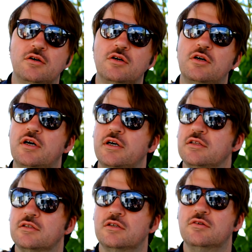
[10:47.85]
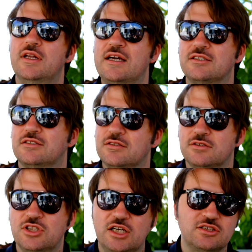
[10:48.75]
or, you know,
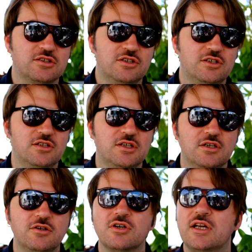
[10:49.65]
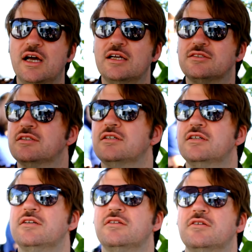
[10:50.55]
last gesture, or last
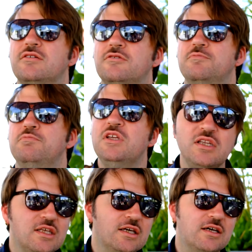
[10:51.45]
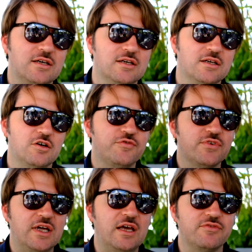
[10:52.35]
you know, meaning
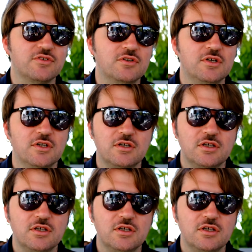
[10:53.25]
of life, you know.